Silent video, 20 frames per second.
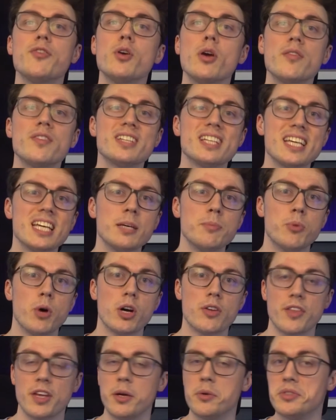you have an
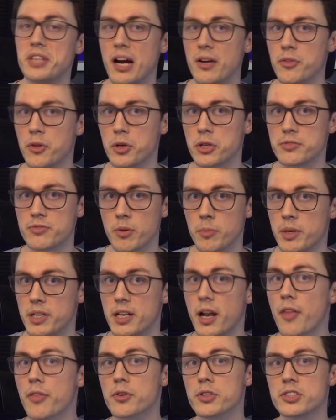ebook that you downloaded from
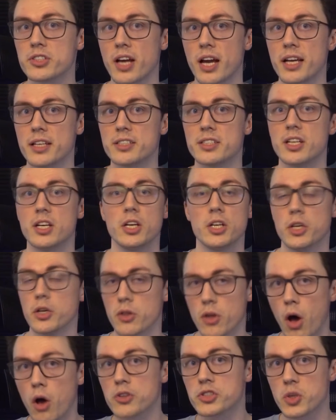another site, you'll
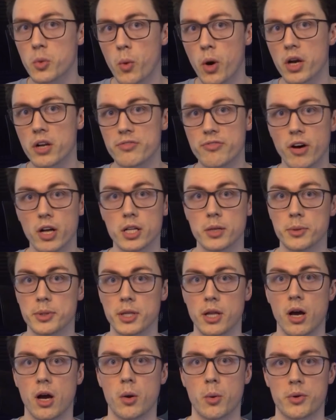also want to follow
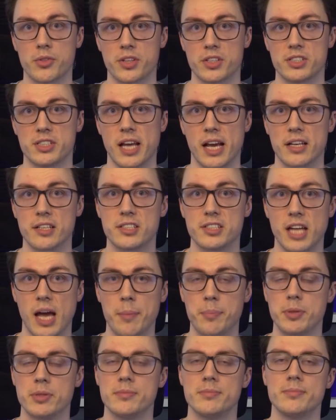along with this next
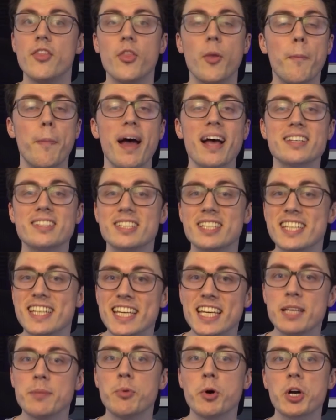step. The best
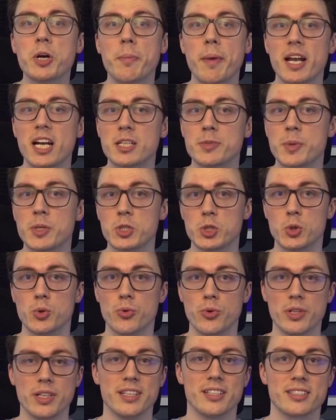ebook management
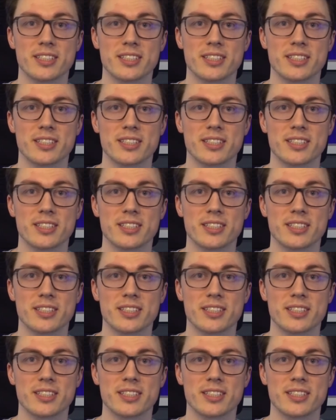tool is